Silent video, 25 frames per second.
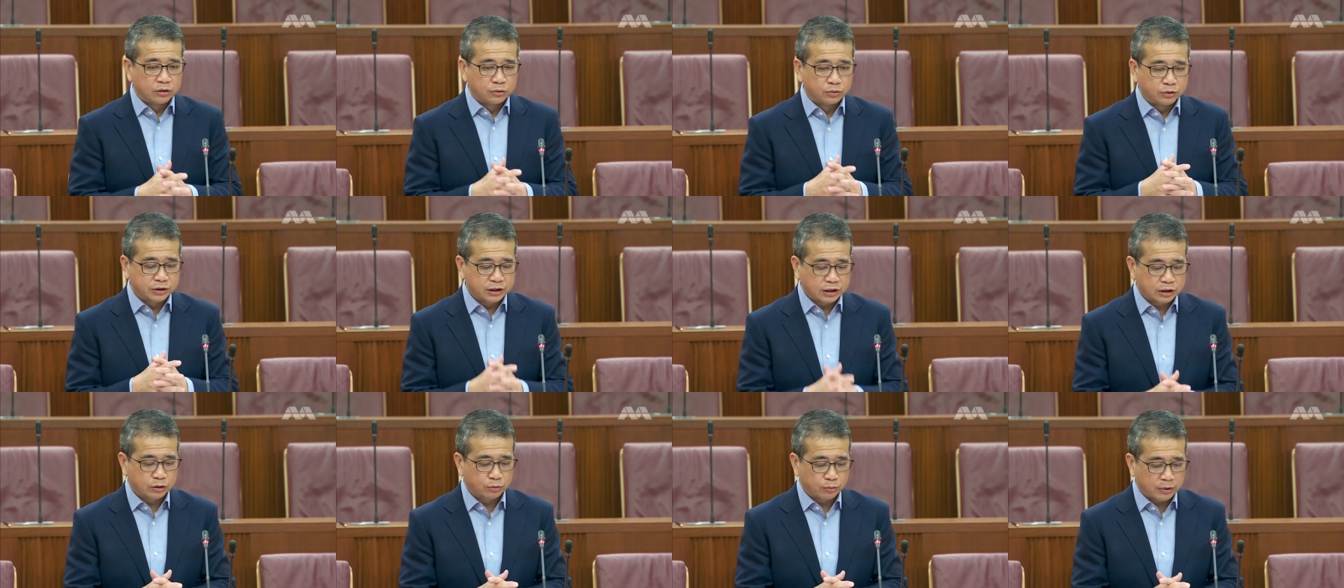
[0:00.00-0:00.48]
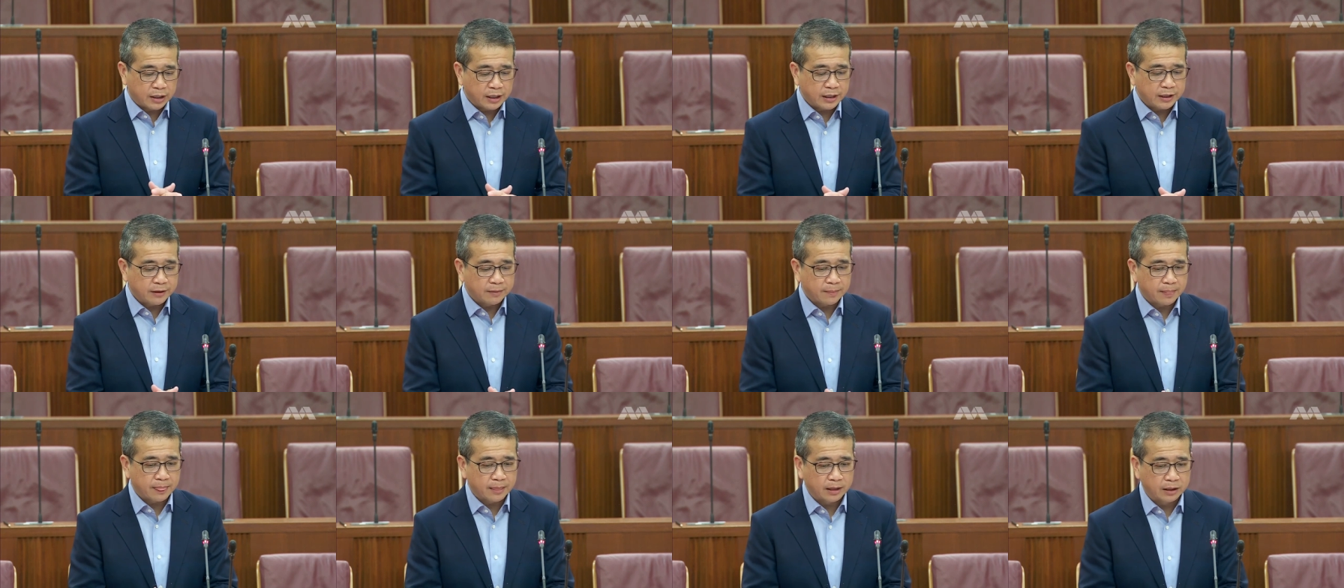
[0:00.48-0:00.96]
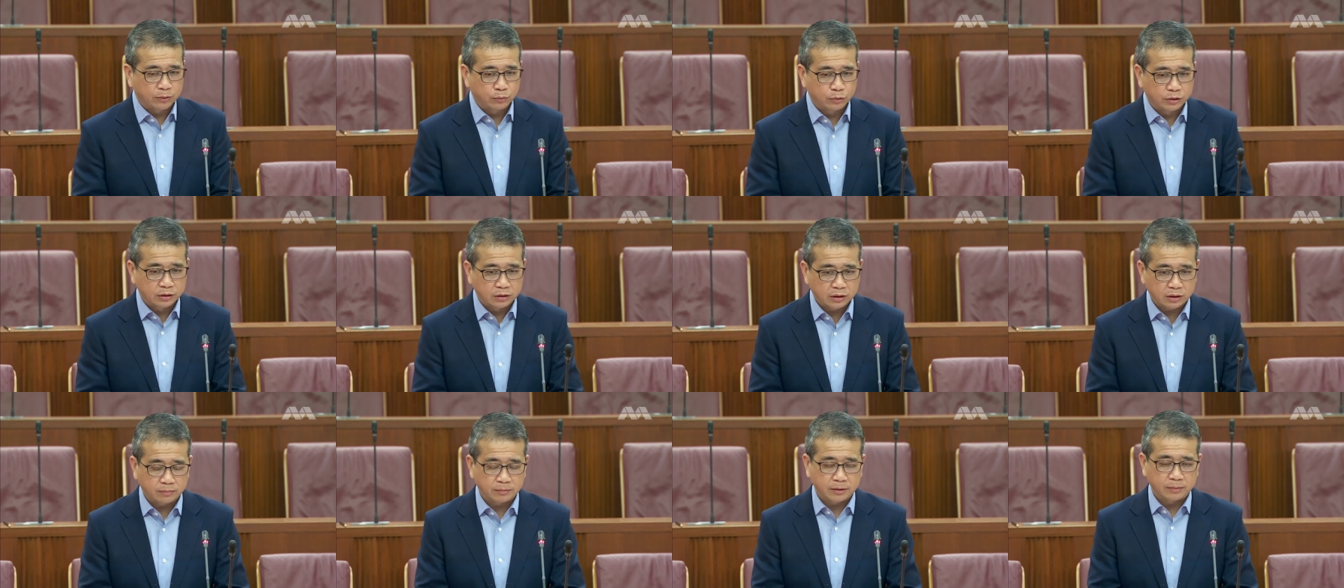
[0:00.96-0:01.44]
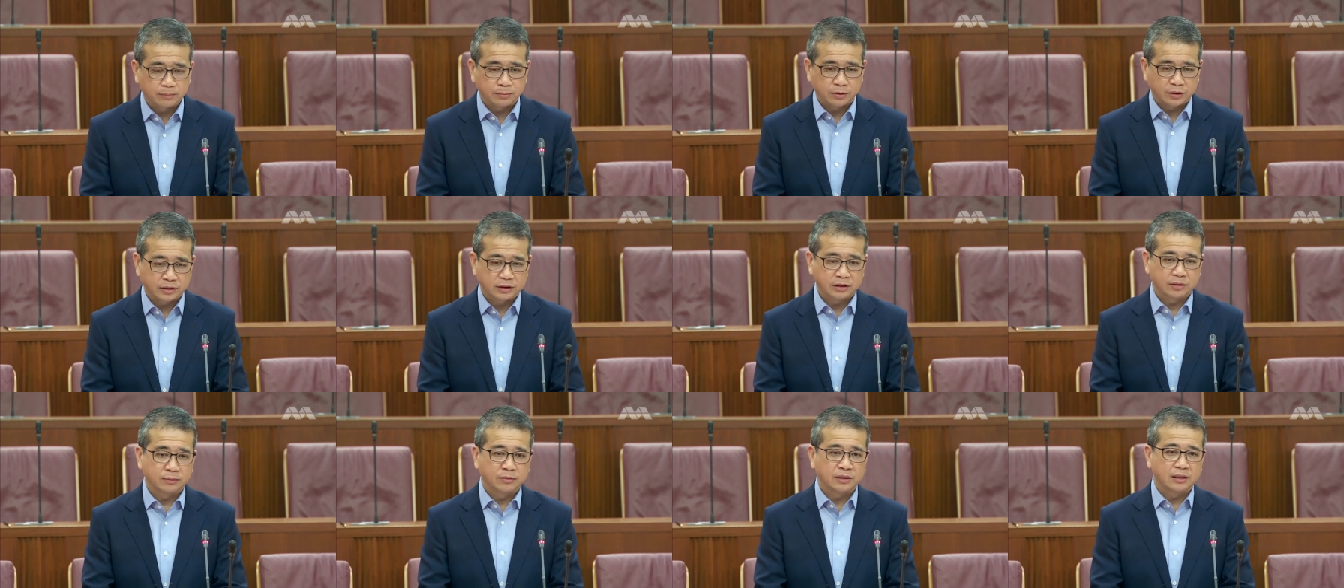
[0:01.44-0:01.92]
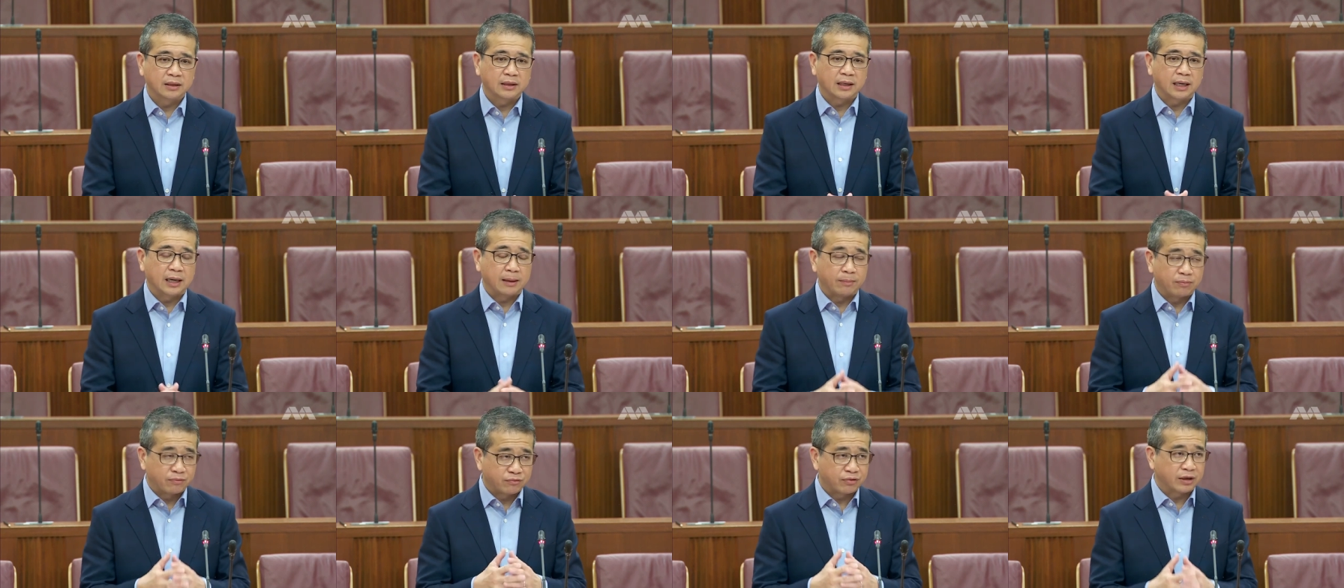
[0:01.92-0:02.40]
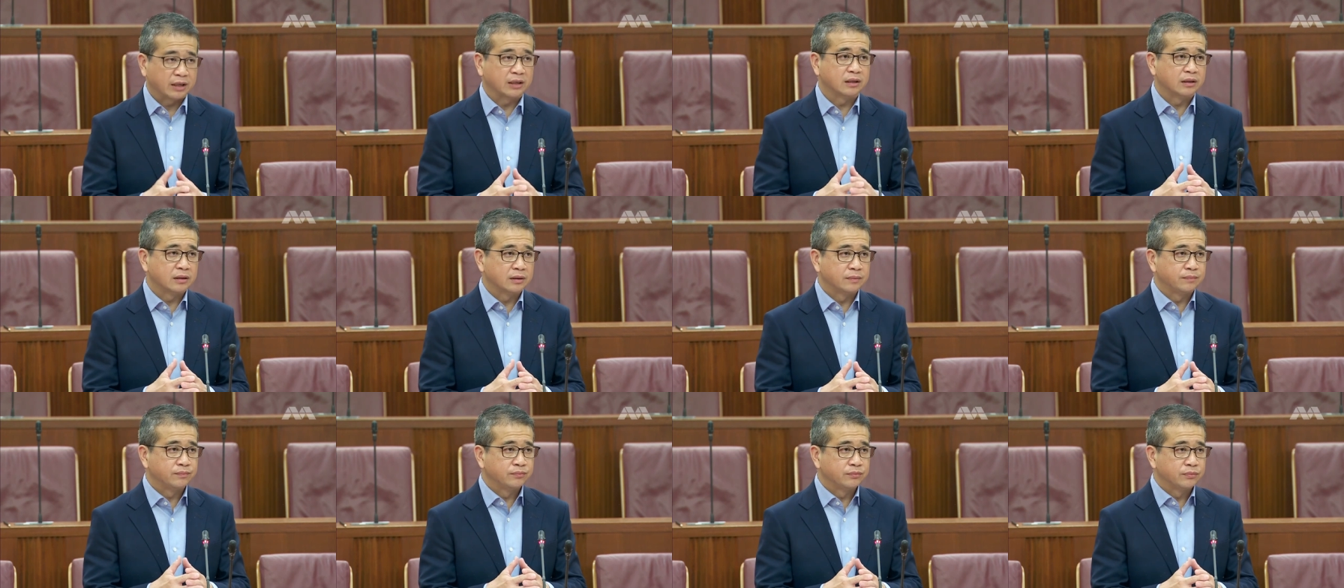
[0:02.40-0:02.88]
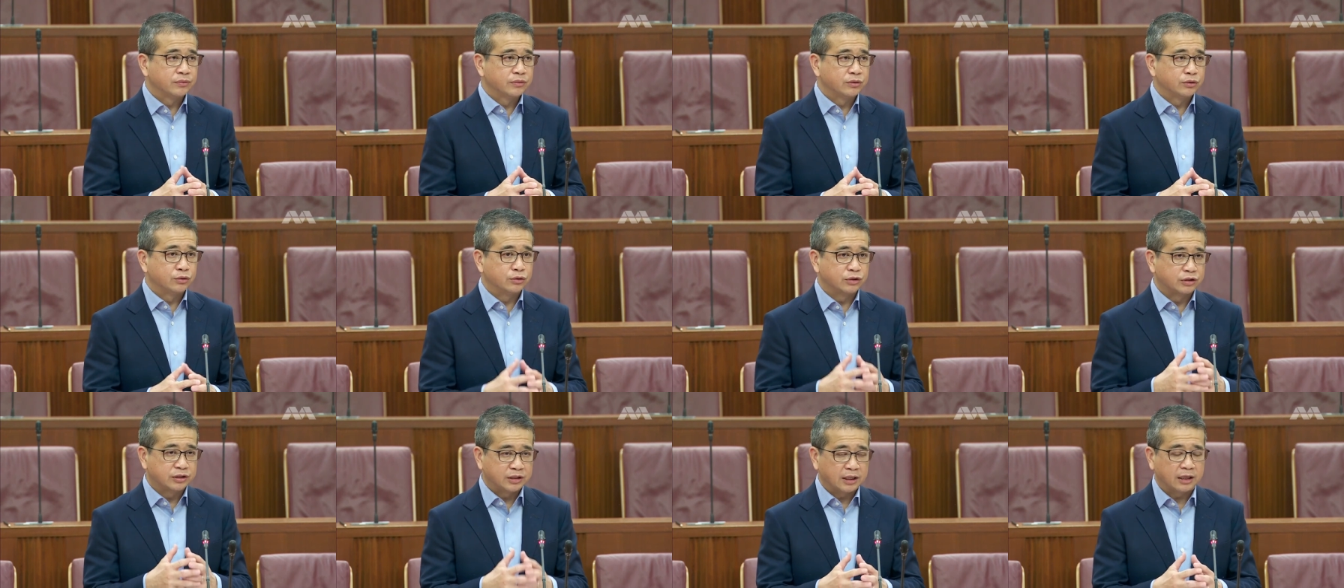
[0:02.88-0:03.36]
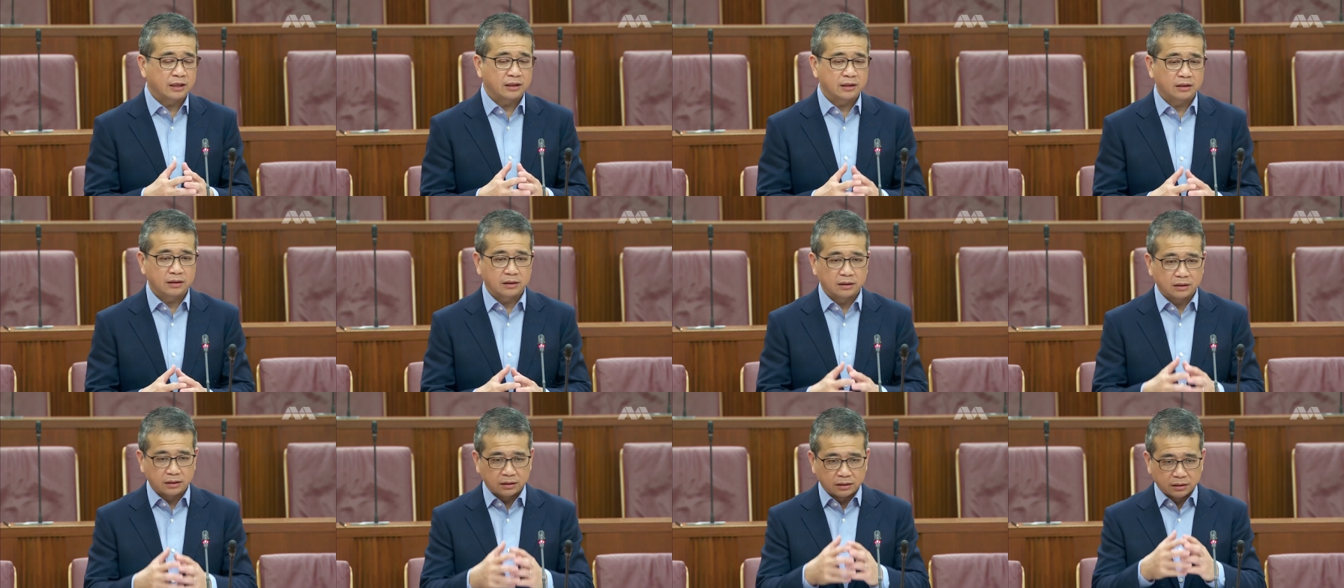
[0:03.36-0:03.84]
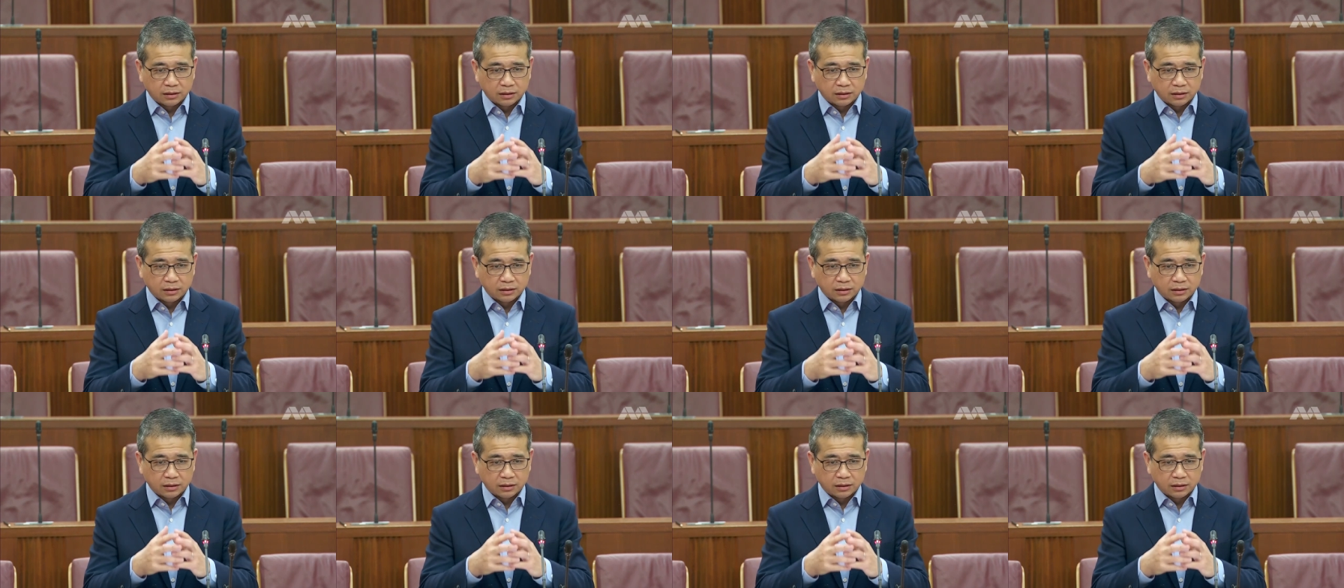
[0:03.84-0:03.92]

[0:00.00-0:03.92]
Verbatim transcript: which is why it would not be possible upfront to state